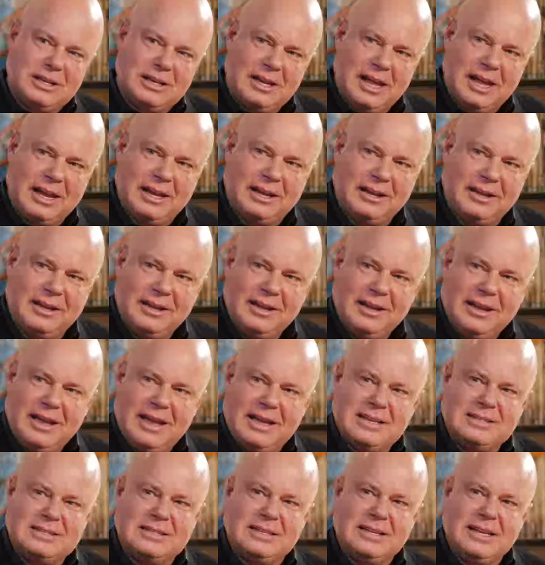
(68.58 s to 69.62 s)
it like
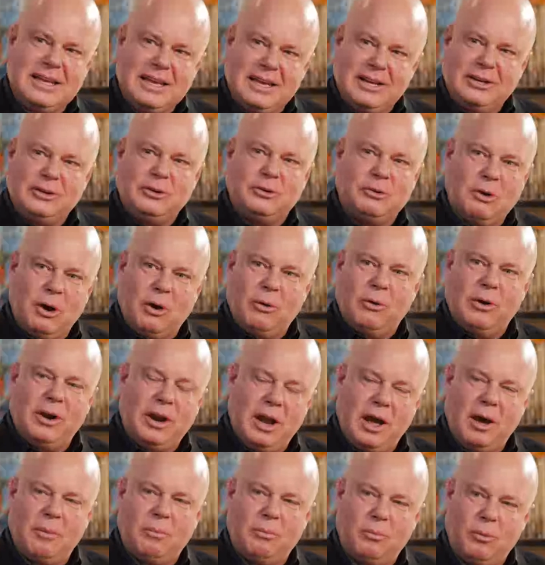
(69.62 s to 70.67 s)
as a kid growing
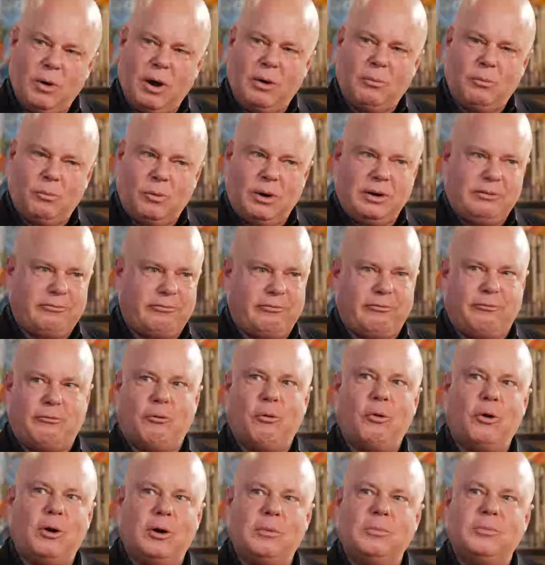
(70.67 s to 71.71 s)
up? What
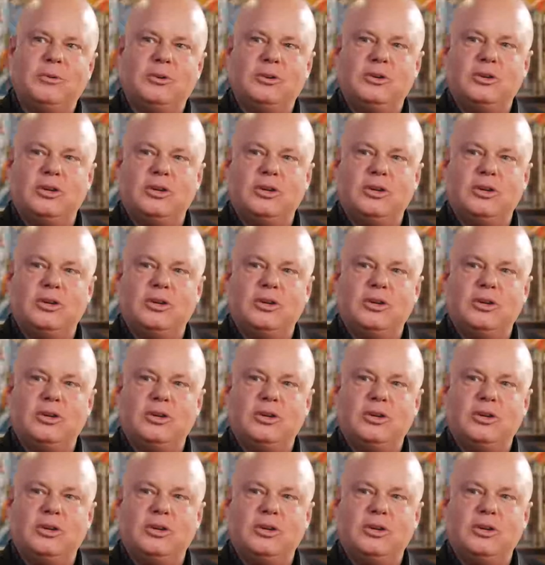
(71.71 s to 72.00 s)
formed